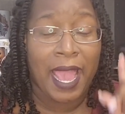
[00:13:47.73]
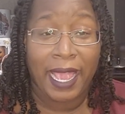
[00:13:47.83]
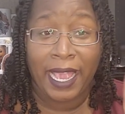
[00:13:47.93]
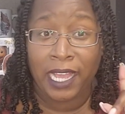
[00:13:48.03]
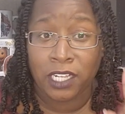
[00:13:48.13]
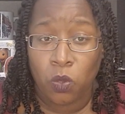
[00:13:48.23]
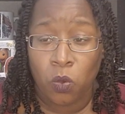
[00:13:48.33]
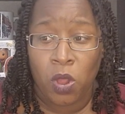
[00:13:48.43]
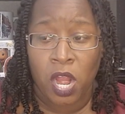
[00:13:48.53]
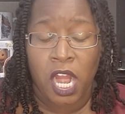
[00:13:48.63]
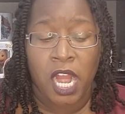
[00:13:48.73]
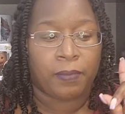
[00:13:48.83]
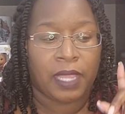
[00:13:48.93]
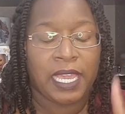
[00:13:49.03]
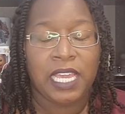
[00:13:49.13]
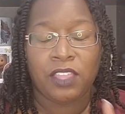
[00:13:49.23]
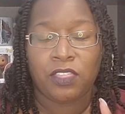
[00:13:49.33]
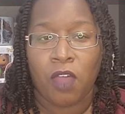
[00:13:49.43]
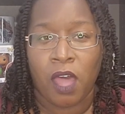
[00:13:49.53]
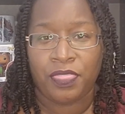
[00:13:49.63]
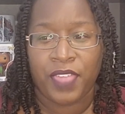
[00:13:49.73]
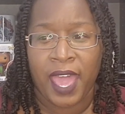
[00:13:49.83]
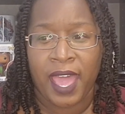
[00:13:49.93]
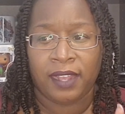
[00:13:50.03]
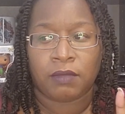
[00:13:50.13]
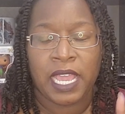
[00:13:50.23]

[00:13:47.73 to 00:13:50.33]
and or he thought that